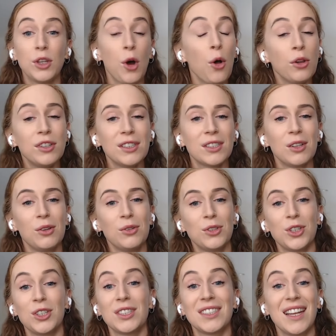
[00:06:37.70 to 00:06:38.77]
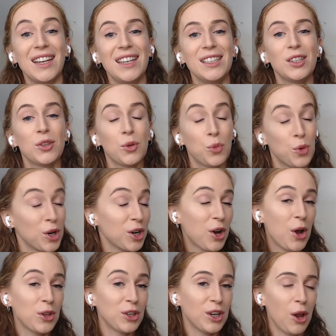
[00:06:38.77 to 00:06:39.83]
with all the solutions they need to
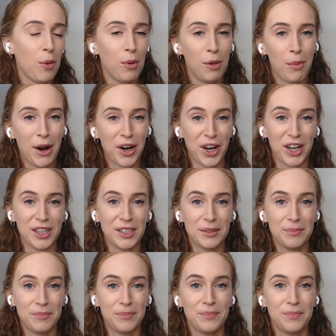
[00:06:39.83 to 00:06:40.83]
work on the global market.